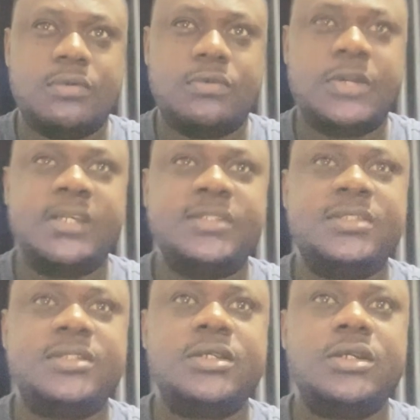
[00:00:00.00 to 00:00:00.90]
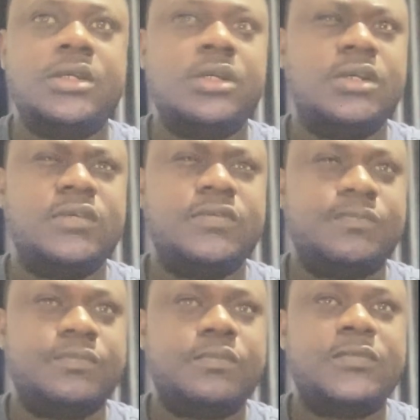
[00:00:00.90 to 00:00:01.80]
right?
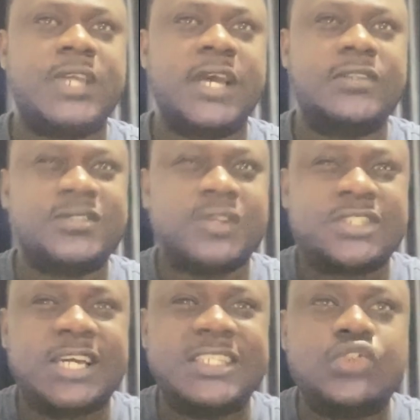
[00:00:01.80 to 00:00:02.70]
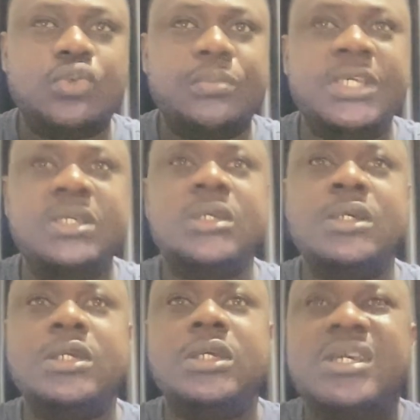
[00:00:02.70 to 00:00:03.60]
That such that it will be
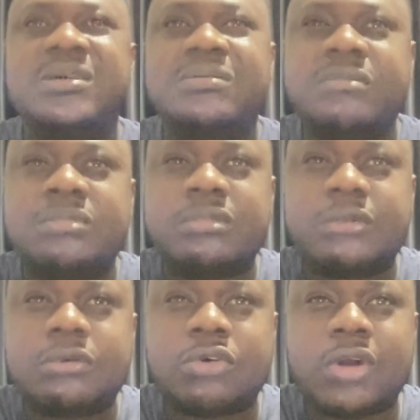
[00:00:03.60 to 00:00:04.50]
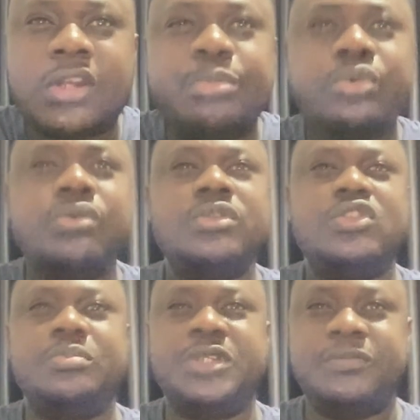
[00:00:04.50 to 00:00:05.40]
crawlable, it will
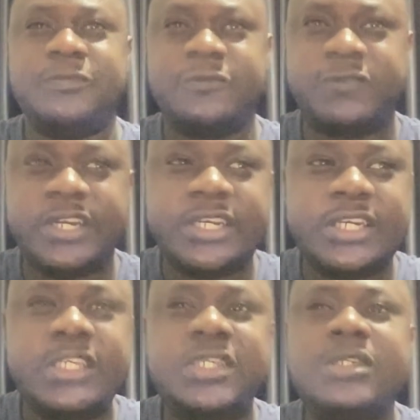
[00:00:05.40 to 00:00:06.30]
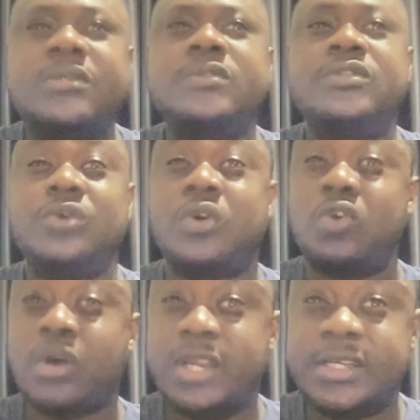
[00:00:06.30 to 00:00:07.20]
be friendly to
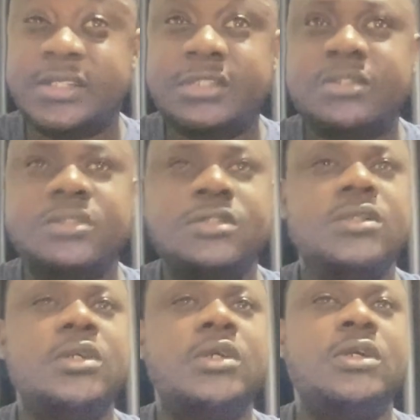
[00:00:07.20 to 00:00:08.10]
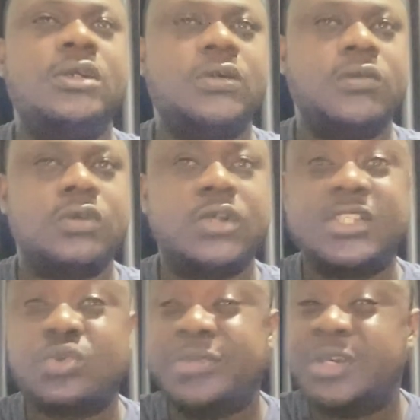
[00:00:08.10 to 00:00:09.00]
crawlers. Crawlers
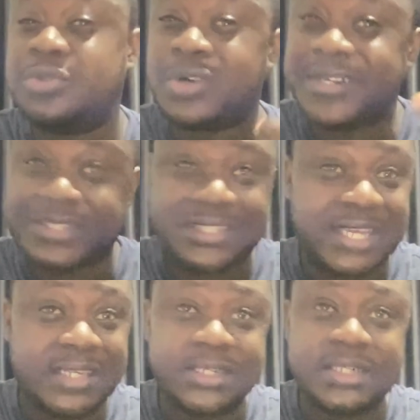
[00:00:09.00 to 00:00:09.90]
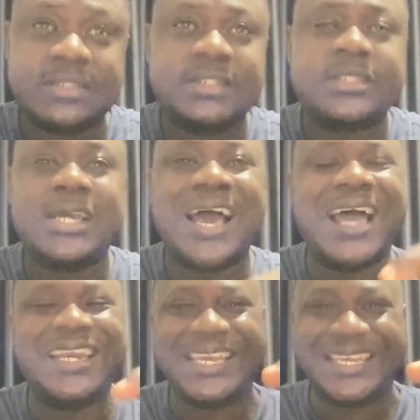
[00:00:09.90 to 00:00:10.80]
will be able to understand it
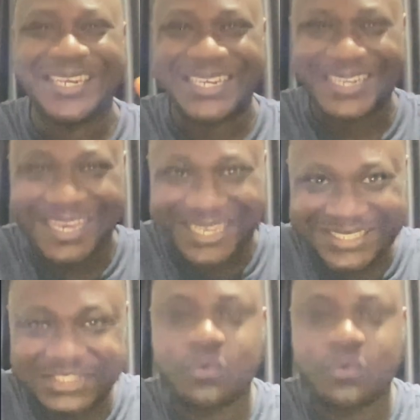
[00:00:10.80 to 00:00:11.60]
and index your